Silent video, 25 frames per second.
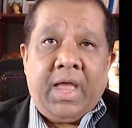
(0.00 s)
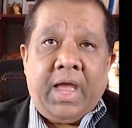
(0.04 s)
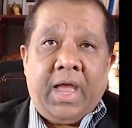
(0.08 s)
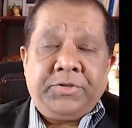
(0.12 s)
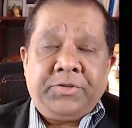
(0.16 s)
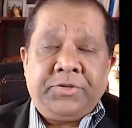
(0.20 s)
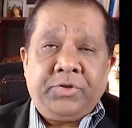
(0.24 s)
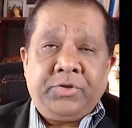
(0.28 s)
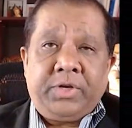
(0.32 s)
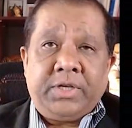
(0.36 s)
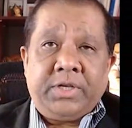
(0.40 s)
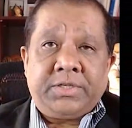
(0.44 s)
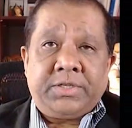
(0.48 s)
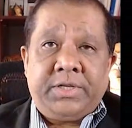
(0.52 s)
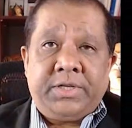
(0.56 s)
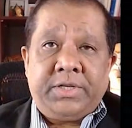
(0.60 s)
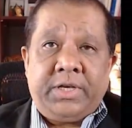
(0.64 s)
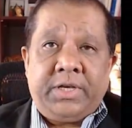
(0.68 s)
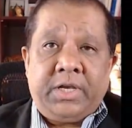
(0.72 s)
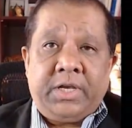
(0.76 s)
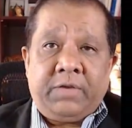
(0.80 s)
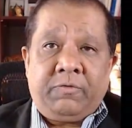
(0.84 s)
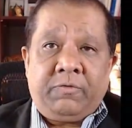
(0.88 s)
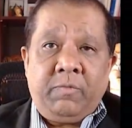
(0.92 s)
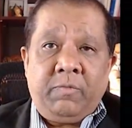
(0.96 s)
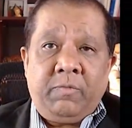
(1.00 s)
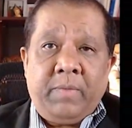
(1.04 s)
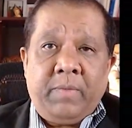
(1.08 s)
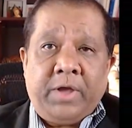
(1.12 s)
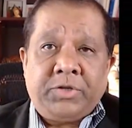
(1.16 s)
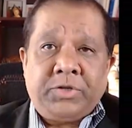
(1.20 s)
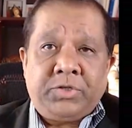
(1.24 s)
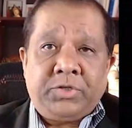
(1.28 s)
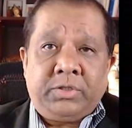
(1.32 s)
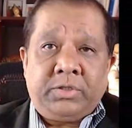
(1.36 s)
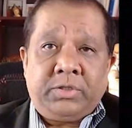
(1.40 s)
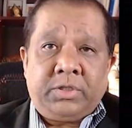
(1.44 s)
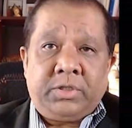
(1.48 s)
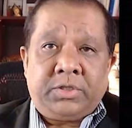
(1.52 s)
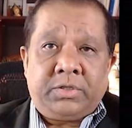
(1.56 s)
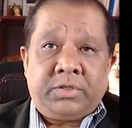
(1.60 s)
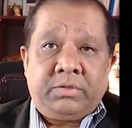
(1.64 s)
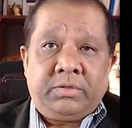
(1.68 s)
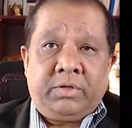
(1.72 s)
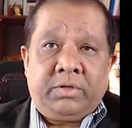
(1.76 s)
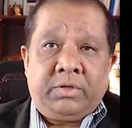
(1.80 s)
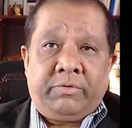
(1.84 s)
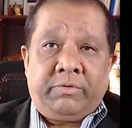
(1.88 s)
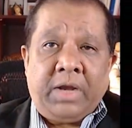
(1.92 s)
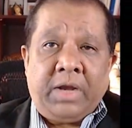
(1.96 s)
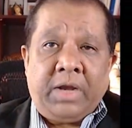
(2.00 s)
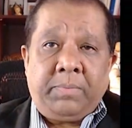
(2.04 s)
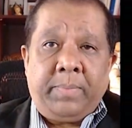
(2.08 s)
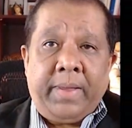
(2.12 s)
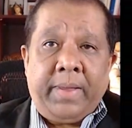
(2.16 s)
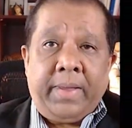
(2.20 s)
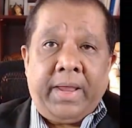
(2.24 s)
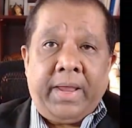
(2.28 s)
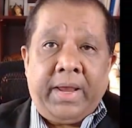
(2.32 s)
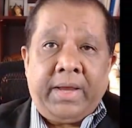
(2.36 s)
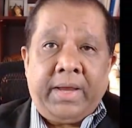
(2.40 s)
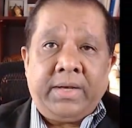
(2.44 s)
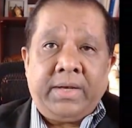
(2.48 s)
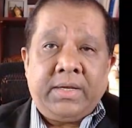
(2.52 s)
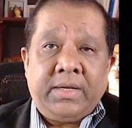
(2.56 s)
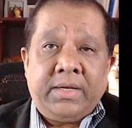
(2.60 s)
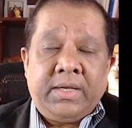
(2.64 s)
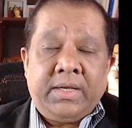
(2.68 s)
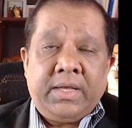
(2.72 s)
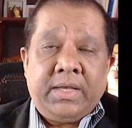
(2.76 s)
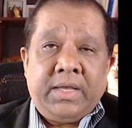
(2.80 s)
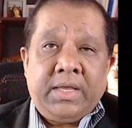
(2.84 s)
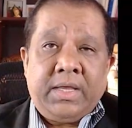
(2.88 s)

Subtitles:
As you can see, if you imagine that the red pain